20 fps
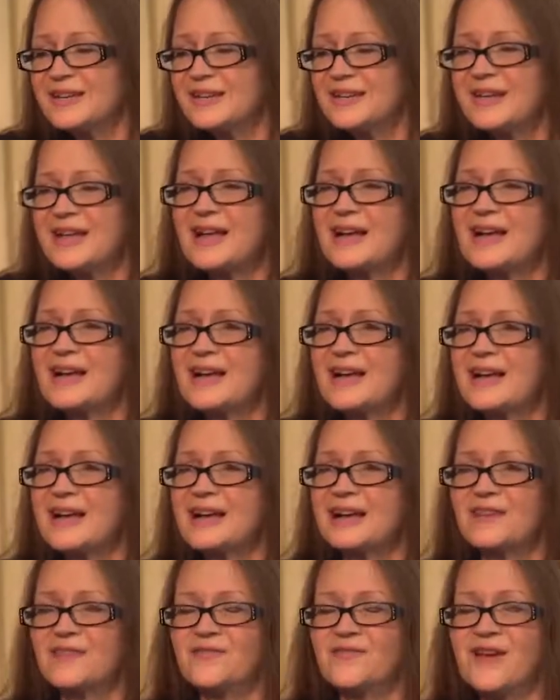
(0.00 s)

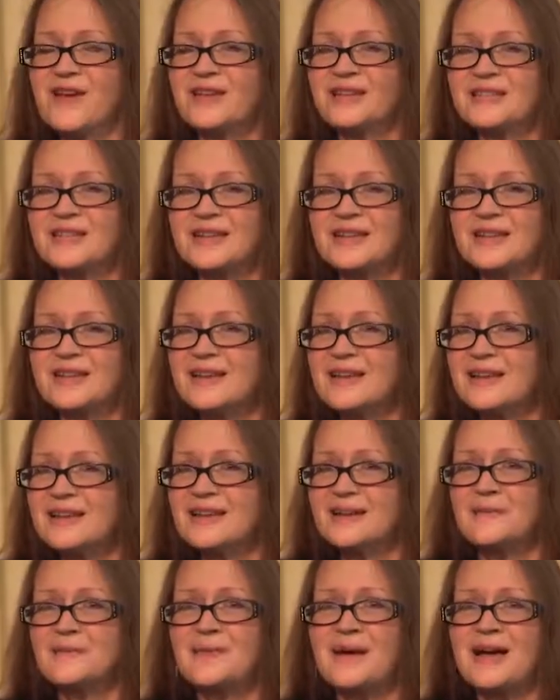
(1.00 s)
like a fountain
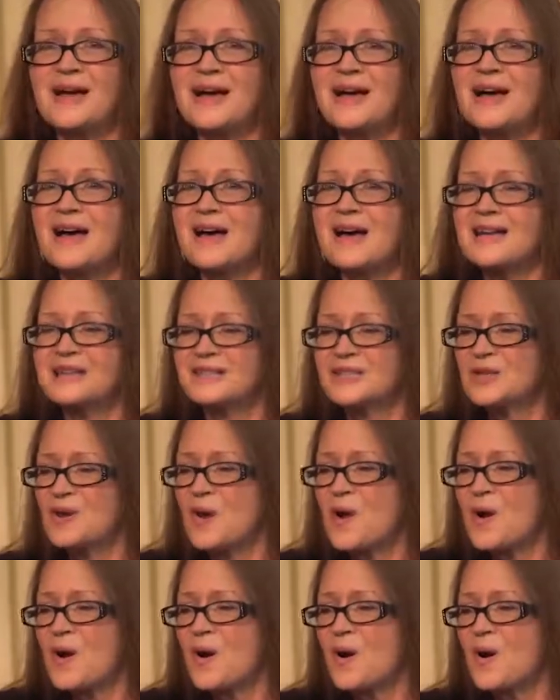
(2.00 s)
in my
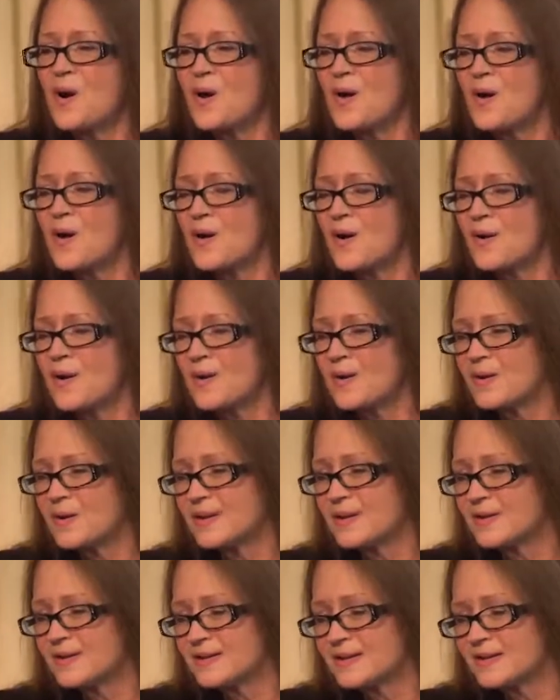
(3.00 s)

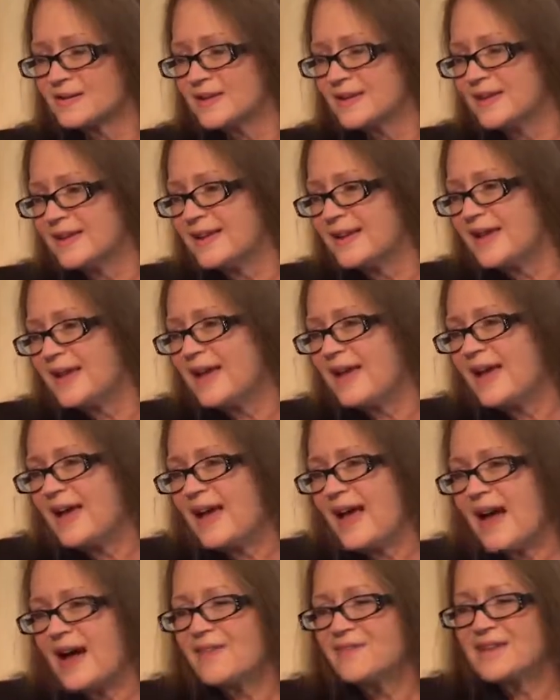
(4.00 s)
soul.
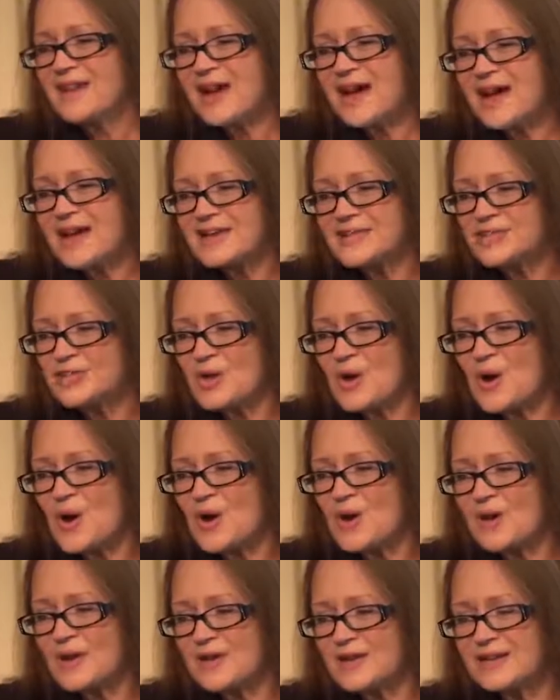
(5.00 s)
I've got
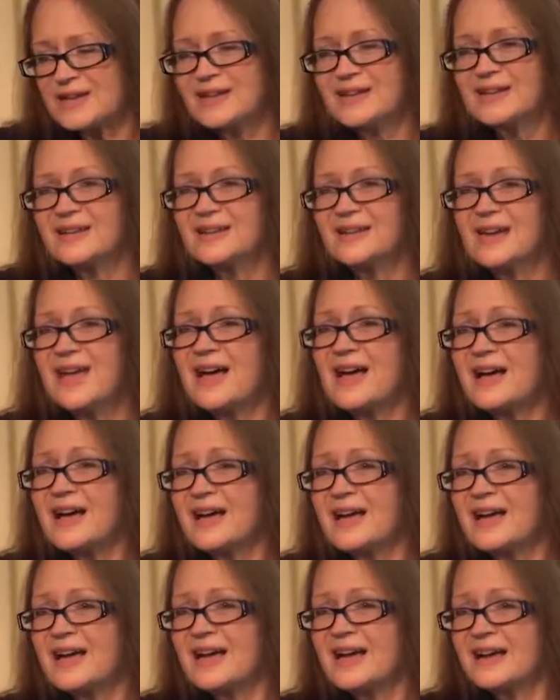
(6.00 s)
joy
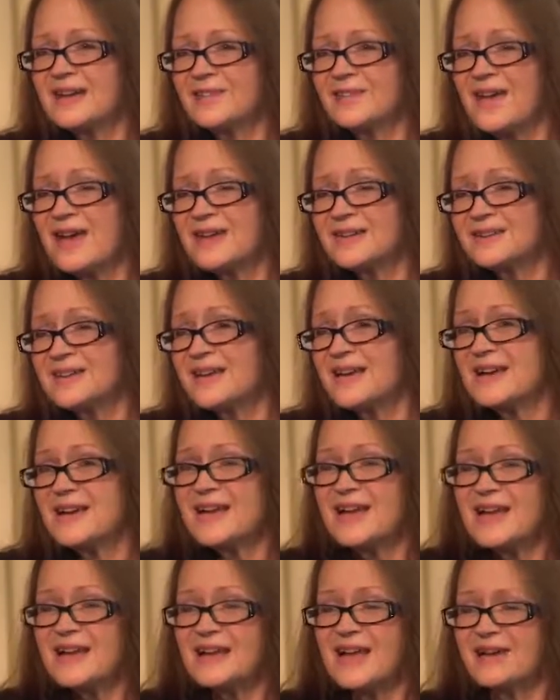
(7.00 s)
like a
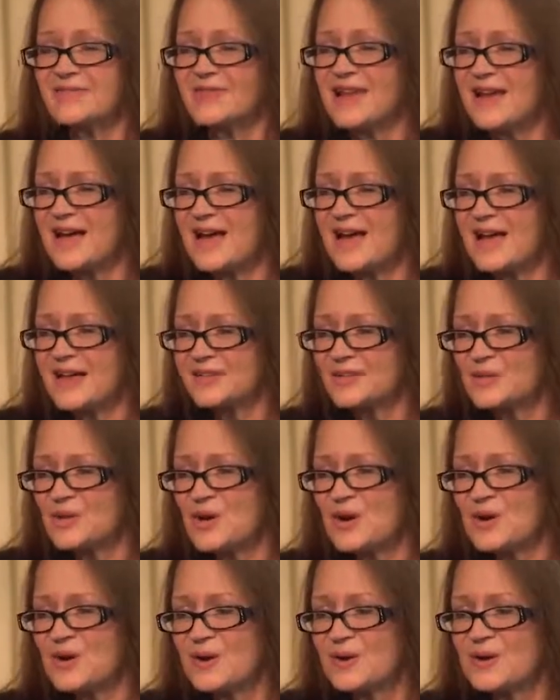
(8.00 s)
fountain, I've got
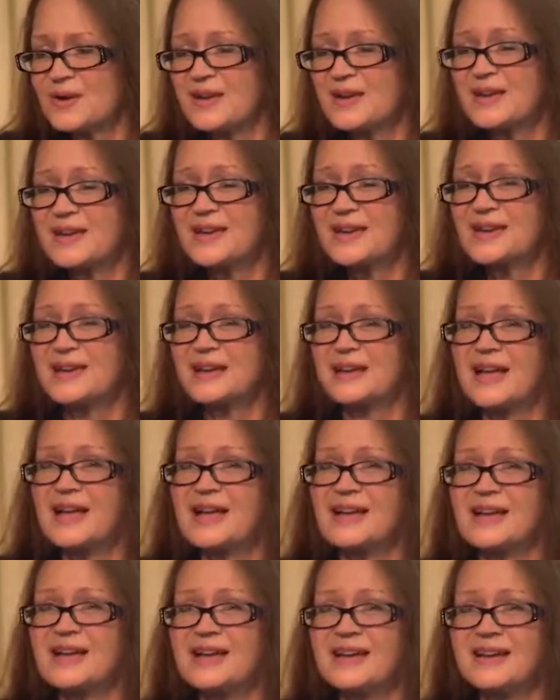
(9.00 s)
joy
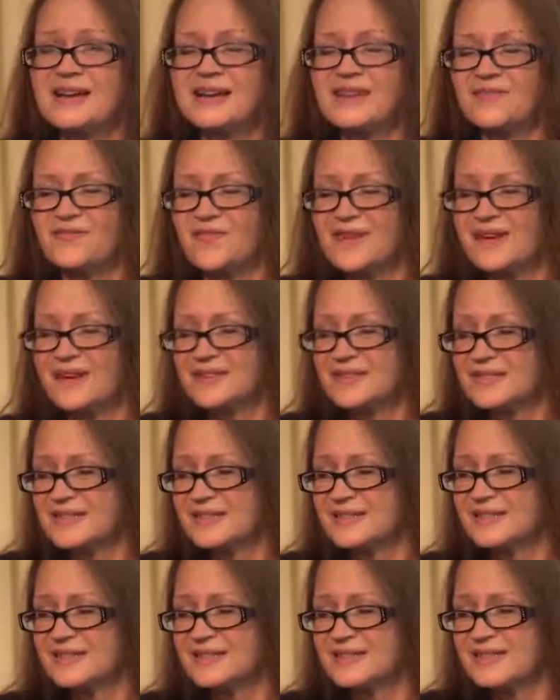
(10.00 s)
like a
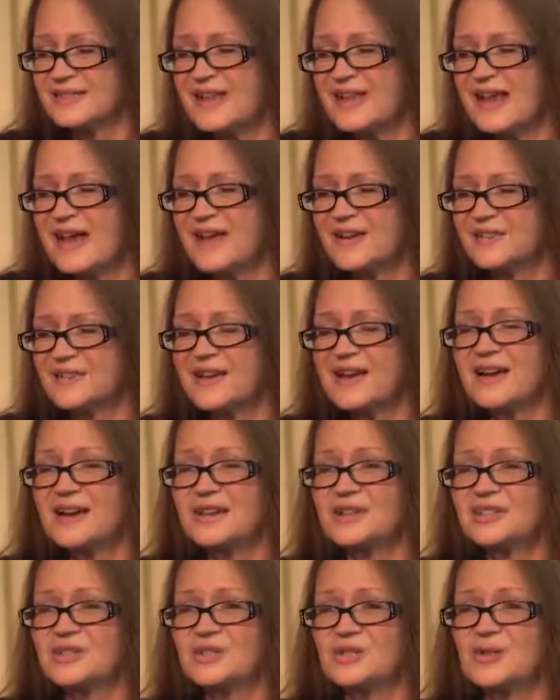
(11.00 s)
fountain, I've
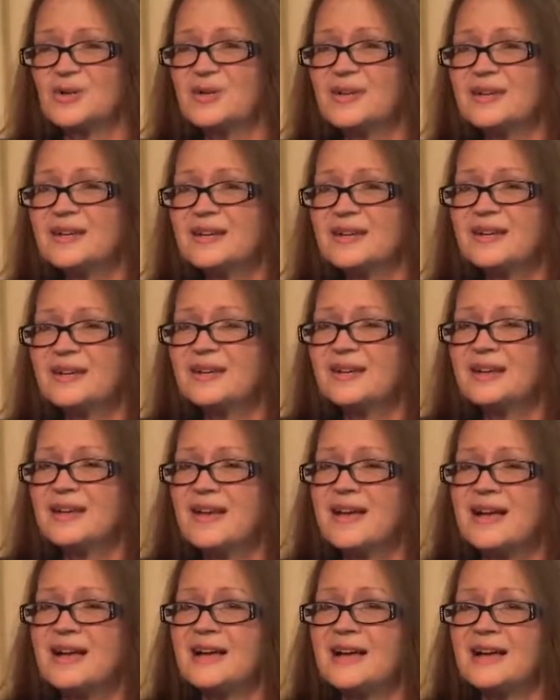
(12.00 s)
got joy
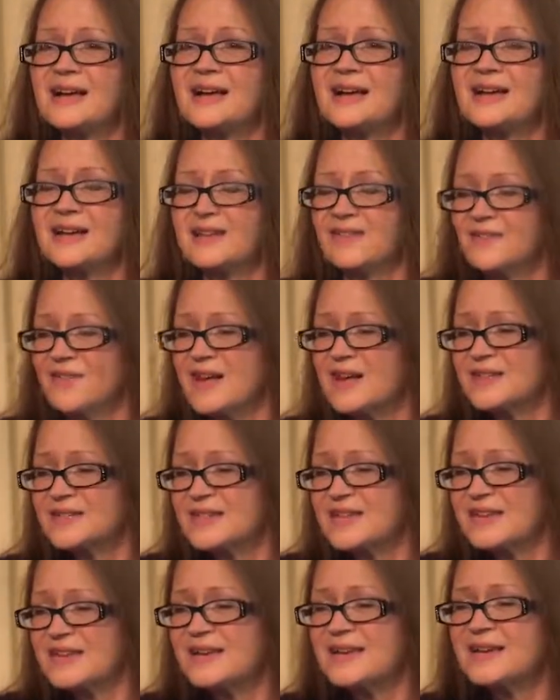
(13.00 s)
like a
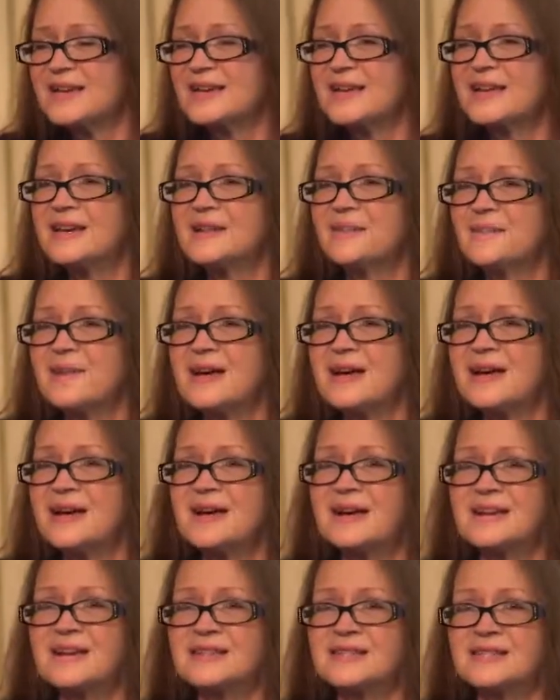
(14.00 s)
fountain in
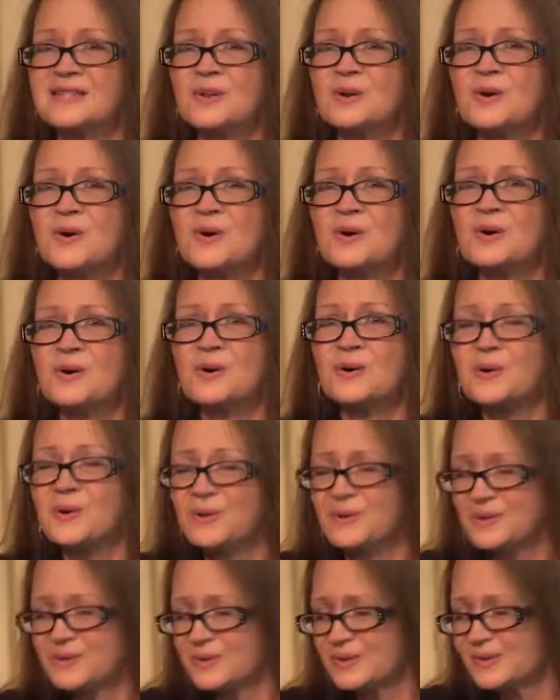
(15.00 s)
my
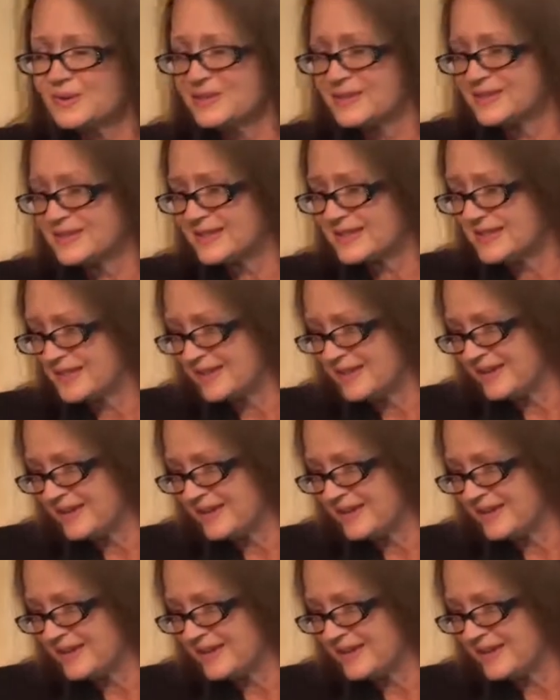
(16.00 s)
soul.